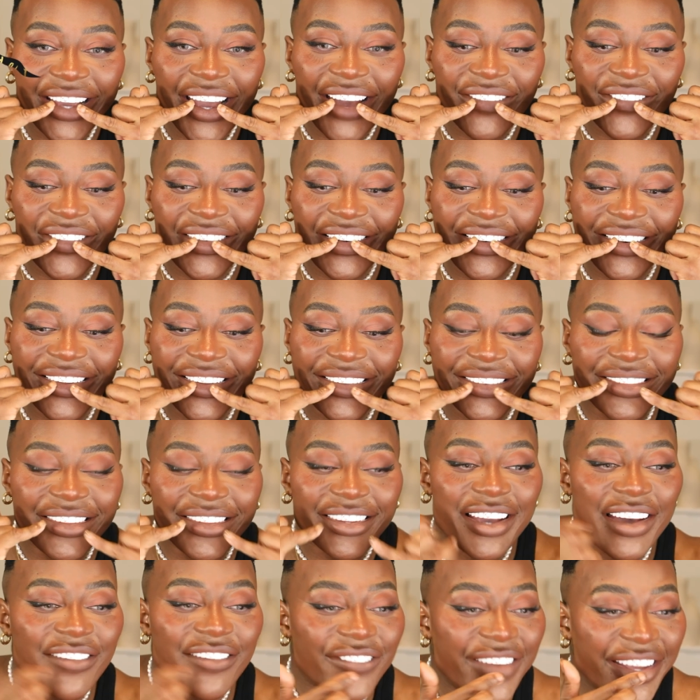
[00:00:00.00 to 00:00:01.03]
having
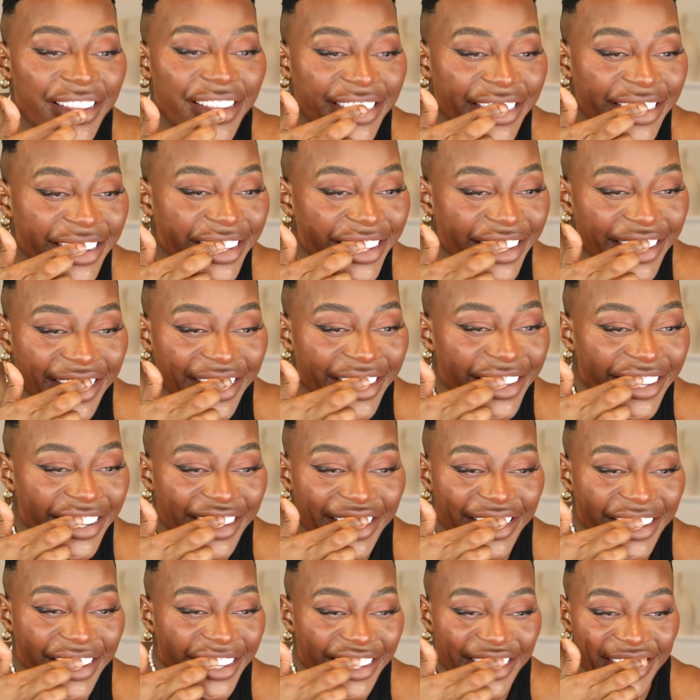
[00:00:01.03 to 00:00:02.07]
lipstick on my
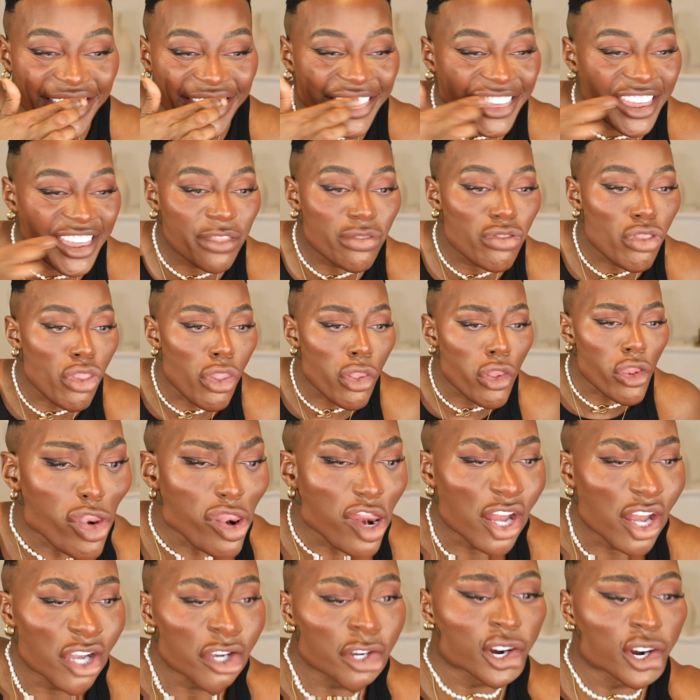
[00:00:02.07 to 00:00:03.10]
teeth.
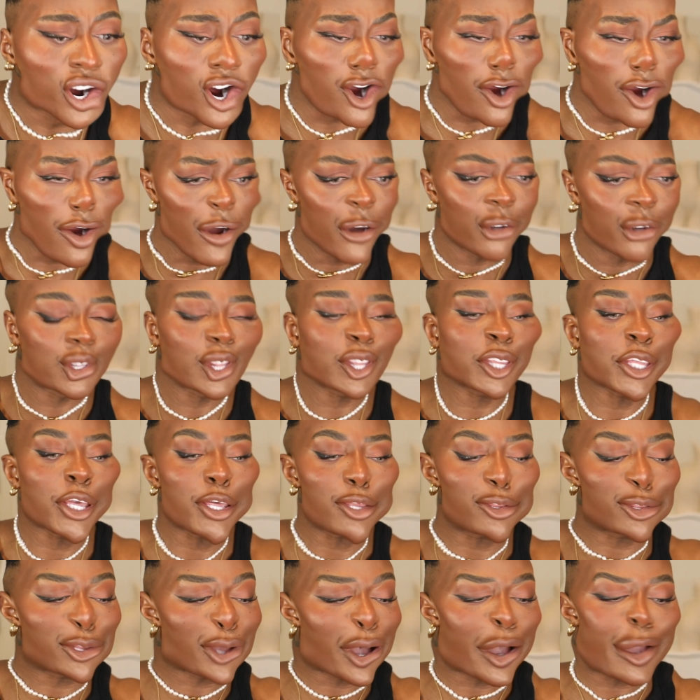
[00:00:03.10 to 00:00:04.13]
Girl, this
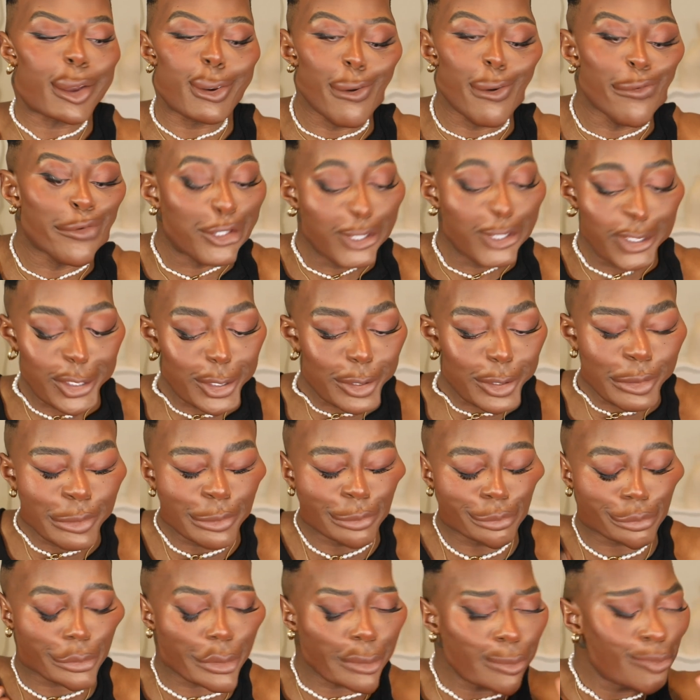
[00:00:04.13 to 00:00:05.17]
is starting off cute.
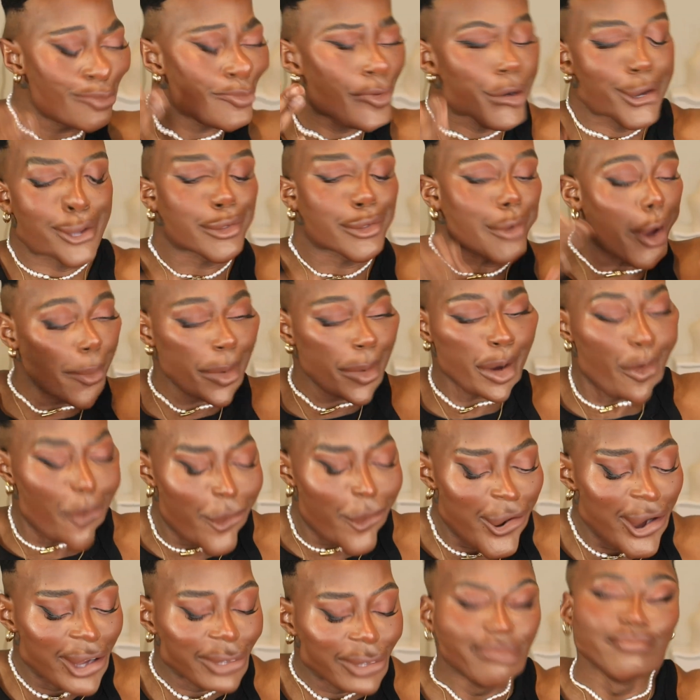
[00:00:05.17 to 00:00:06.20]
What is going
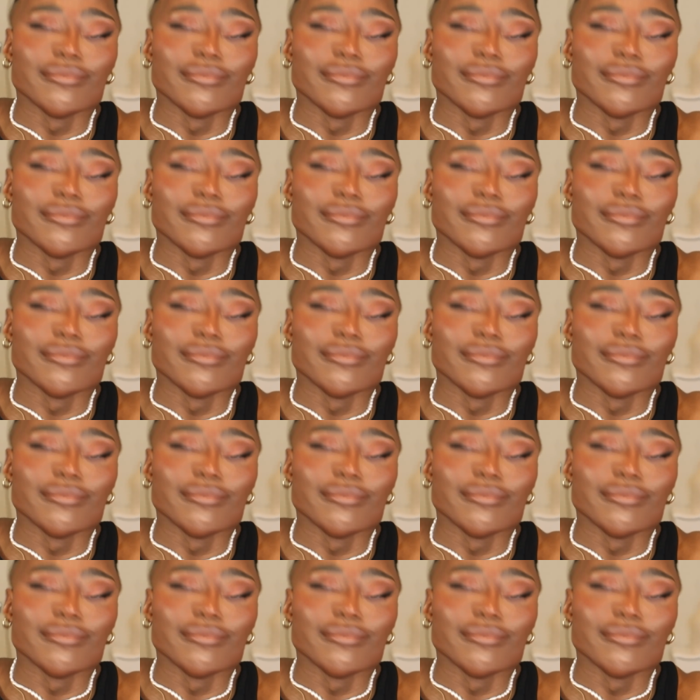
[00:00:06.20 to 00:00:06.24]
on?